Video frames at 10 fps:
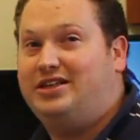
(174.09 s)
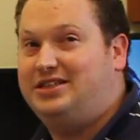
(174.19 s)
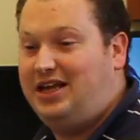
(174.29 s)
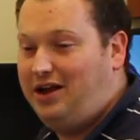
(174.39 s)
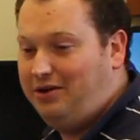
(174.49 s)

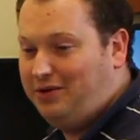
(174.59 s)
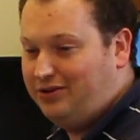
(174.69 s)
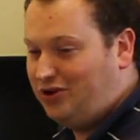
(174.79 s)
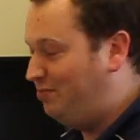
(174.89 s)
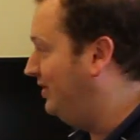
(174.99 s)

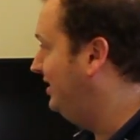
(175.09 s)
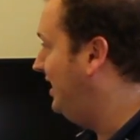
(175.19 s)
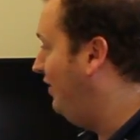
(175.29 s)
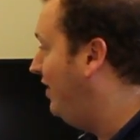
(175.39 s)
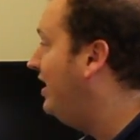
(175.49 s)
has opened
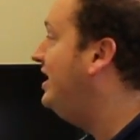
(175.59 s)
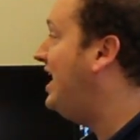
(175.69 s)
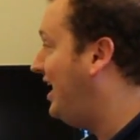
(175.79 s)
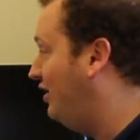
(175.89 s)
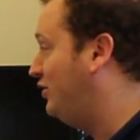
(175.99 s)
itself:
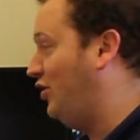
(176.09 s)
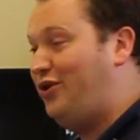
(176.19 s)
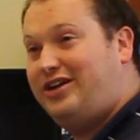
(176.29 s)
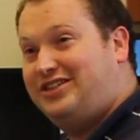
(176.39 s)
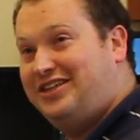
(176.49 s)

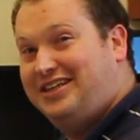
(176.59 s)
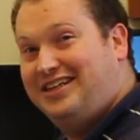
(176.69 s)
nanotoys.